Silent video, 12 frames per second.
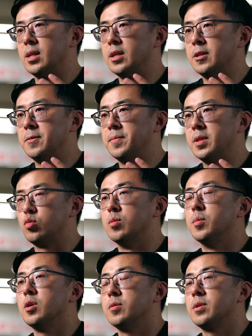in
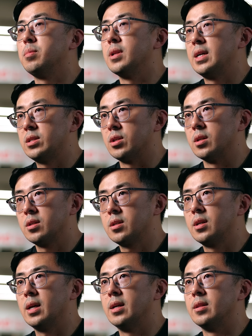remote
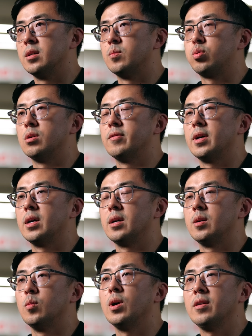places and then
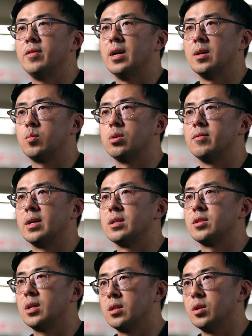provide Wi-Fi, provide
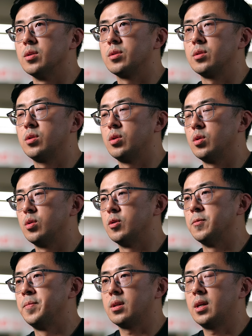signals
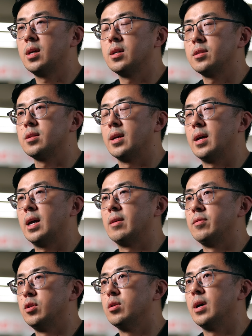to kids that
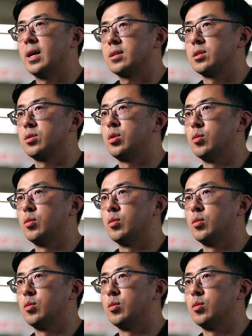have no access to